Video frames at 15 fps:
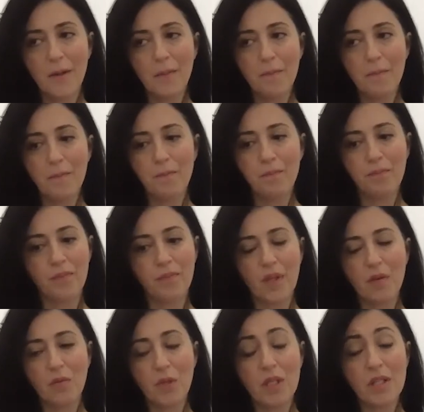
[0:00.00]

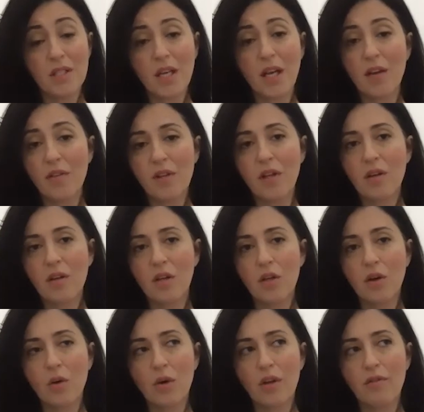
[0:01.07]
We'll see. I think,
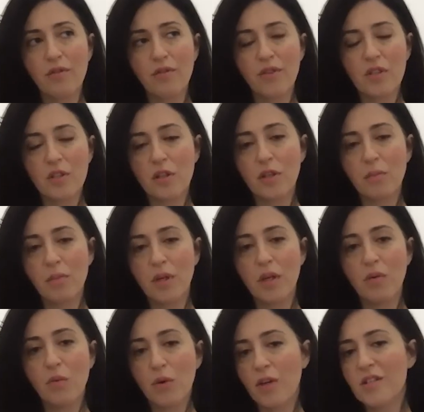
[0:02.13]
if it's going to
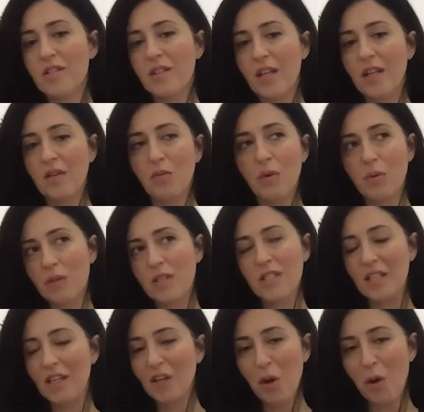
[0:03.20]
be worse, then we will
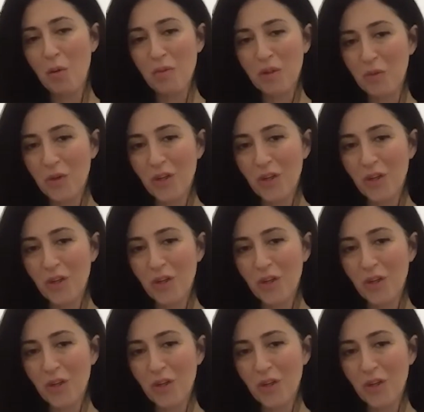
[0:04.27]
sit at home.